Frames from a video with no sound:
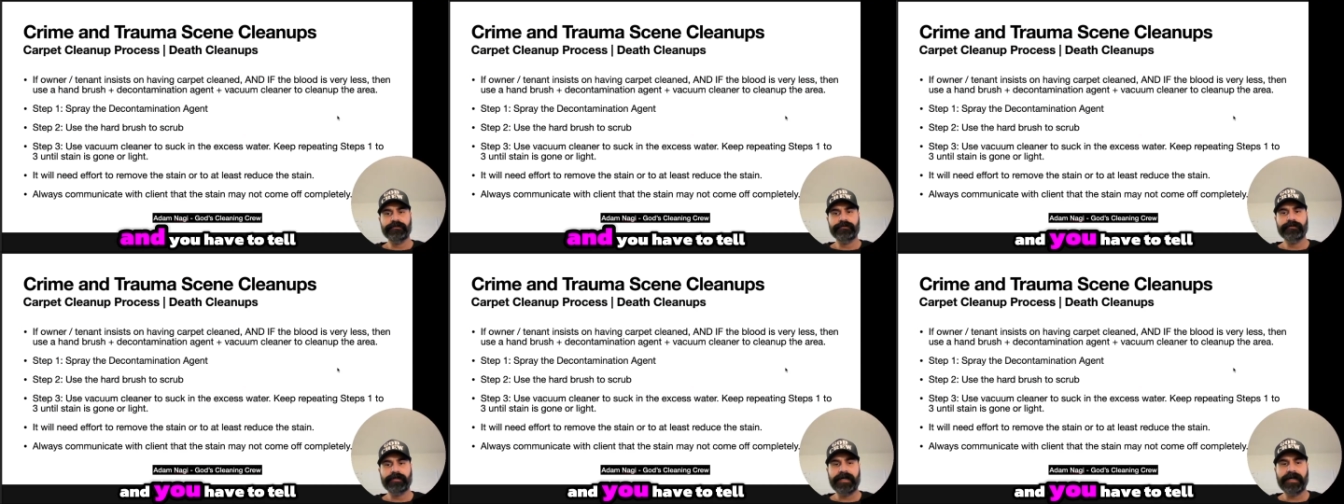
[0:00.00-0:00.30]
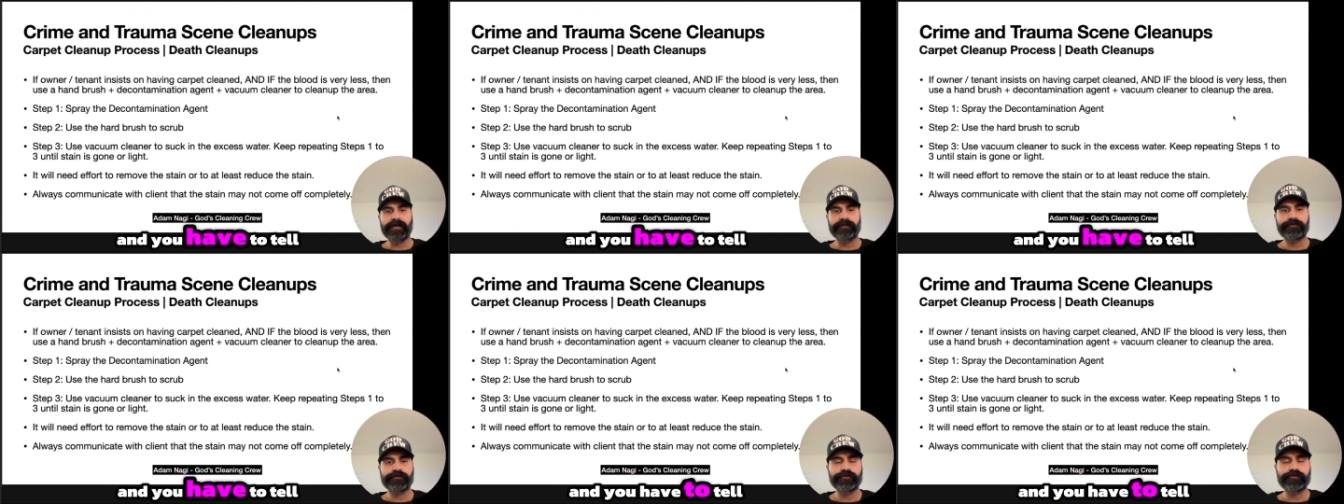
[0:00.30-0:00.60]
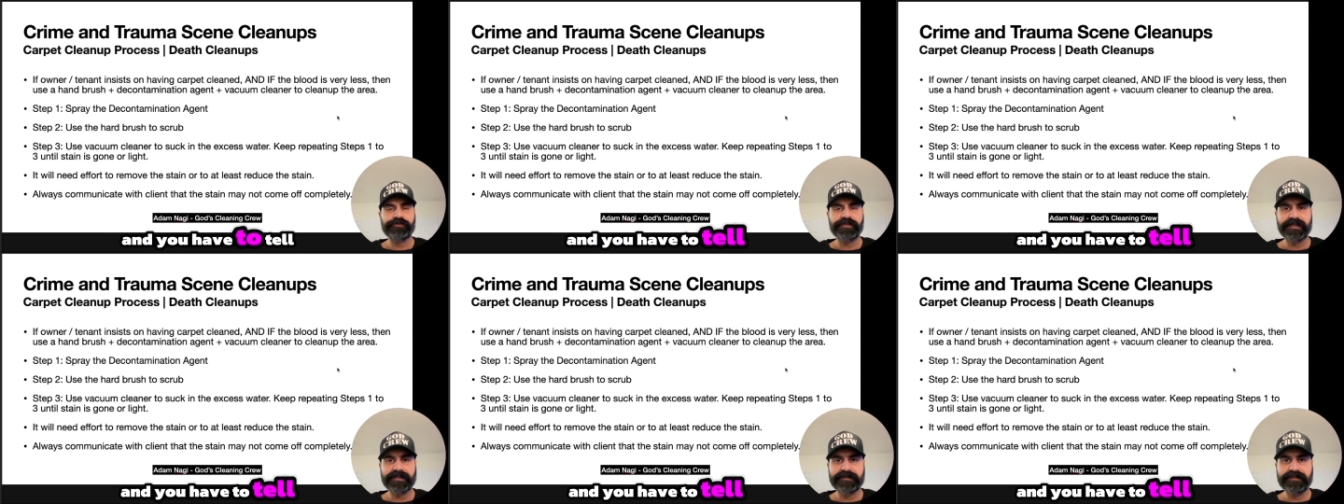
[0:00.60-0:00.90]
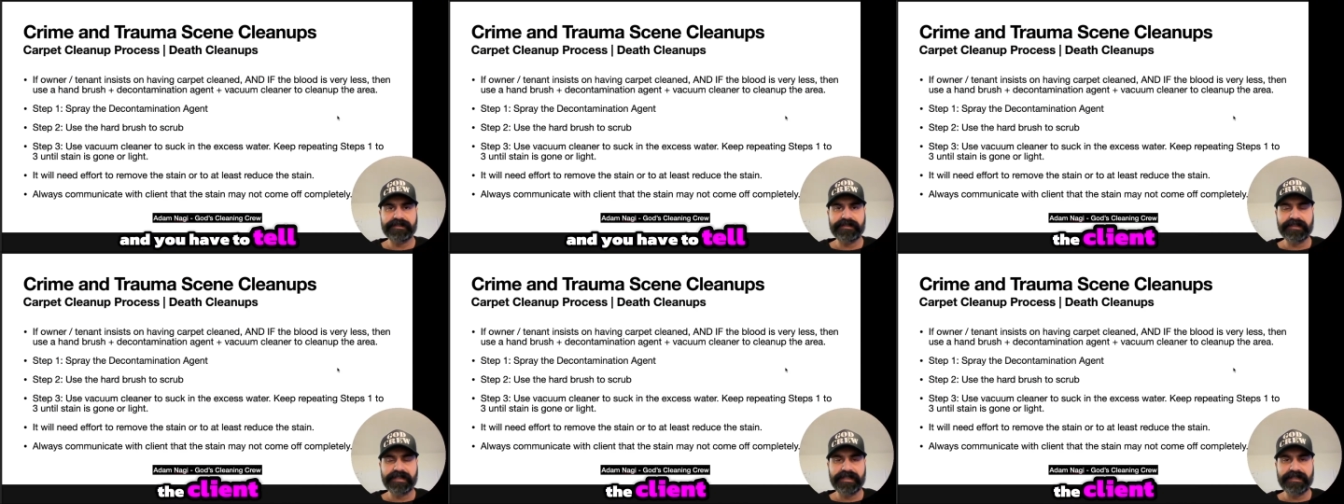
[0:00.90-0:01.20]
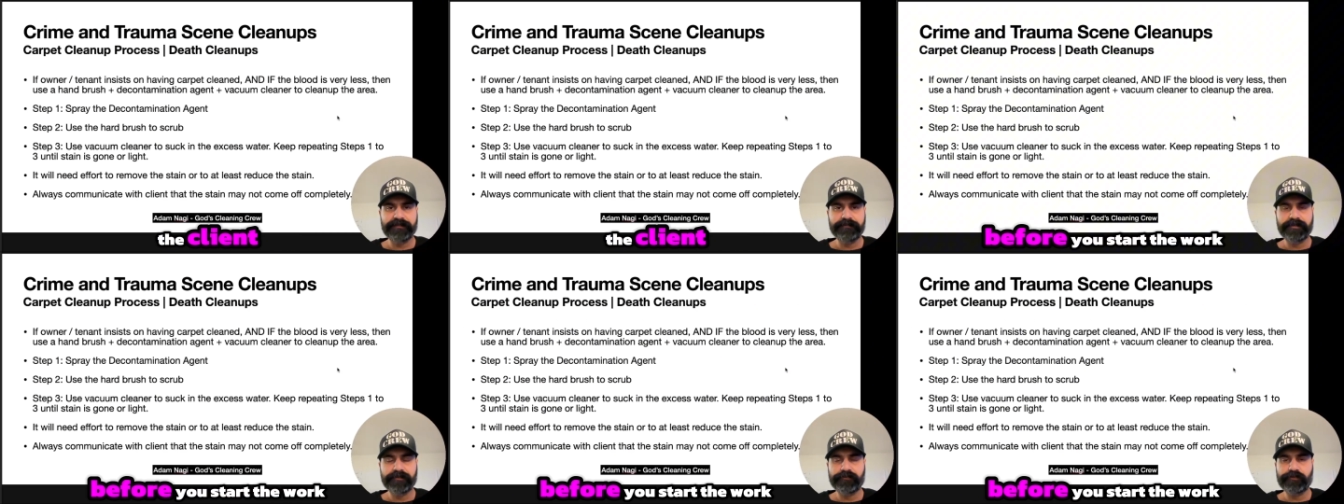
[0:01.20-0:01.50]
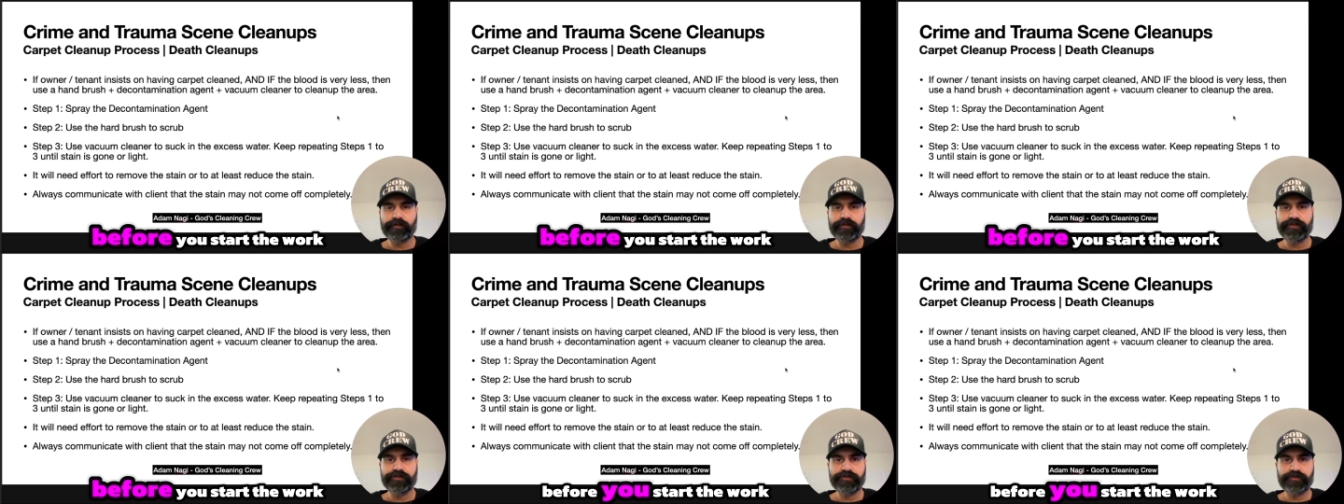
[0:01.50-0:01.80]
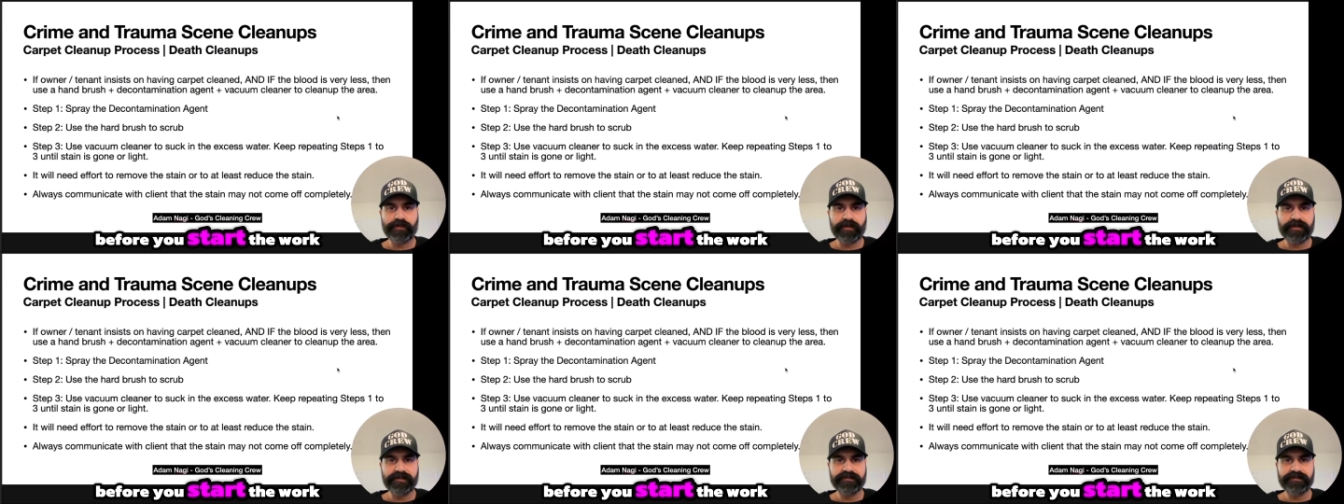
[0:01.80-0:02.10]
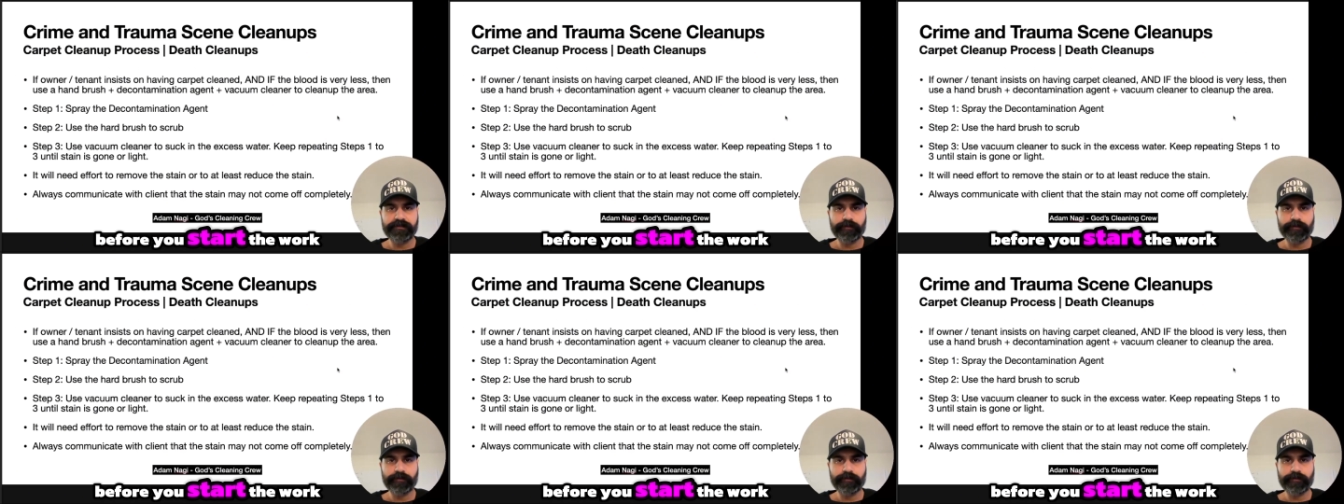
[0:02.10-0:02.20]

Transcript: you have to tell the client before you start